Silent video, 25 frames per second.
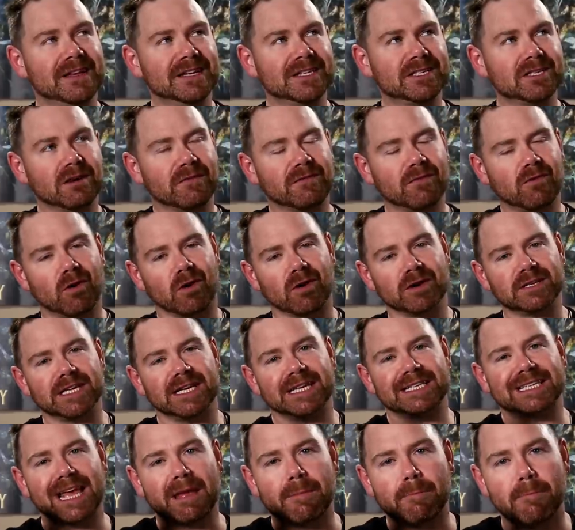this, of course,
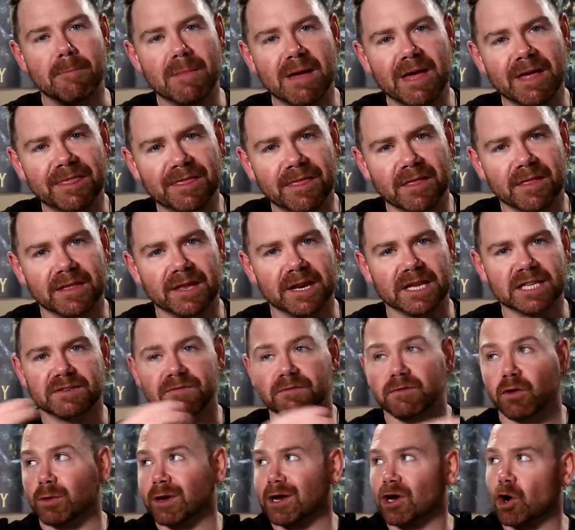is a myth that is
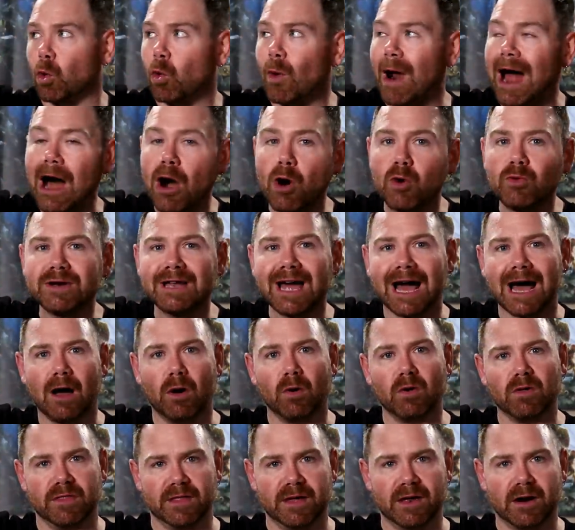floating around
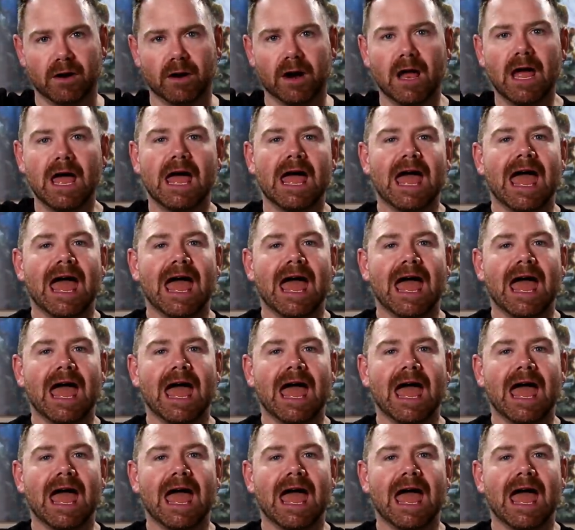out there,